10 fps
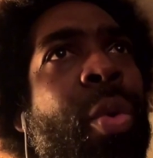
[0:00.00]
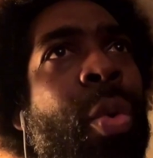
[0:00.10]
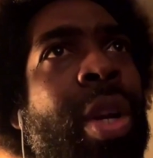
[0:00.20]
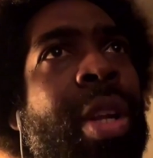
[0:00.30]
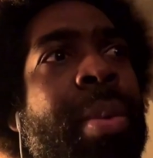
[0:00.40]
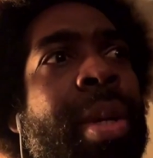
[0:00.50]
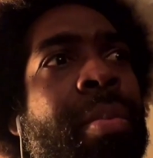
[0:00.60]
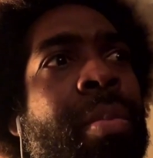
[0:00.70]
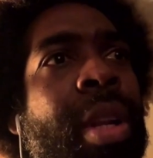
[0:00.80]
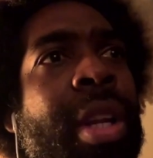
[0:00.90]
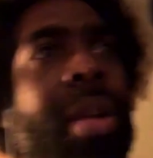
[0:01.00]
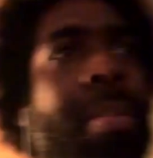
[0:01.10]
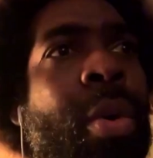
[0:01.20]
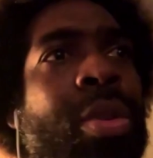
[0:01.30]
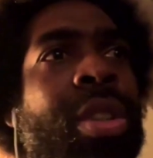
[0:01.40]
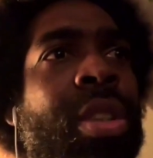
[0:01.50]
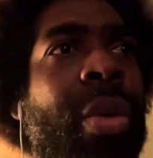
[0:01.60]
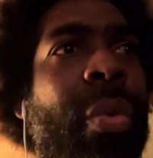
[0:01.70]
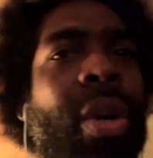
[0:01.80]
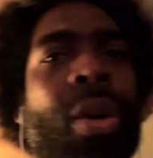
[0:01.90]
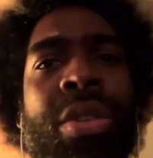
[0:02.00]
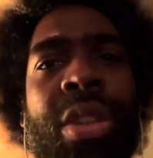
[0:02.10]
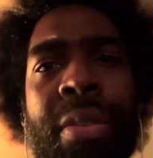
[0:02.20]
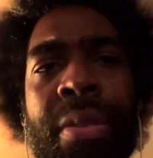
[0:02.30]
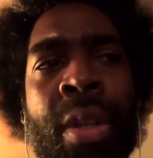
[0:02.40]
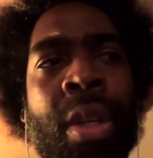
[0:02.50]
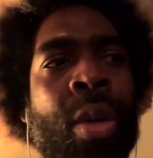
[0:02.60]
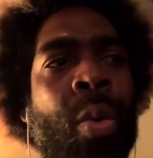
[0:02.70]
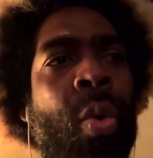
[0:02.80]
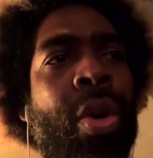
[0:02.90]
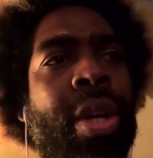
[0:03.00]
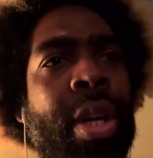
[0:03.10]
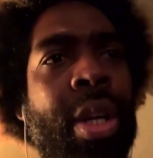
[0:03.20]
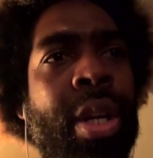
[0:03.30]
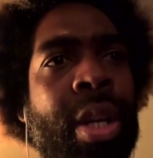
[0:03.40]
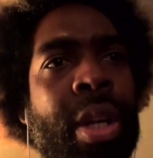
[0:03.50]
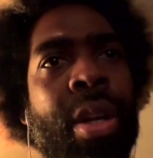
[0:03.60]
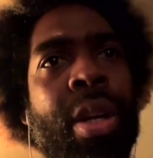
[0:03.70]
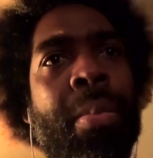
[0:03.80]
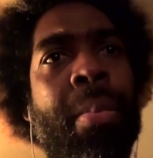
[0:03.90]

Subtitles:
really been a little more reclusive, working in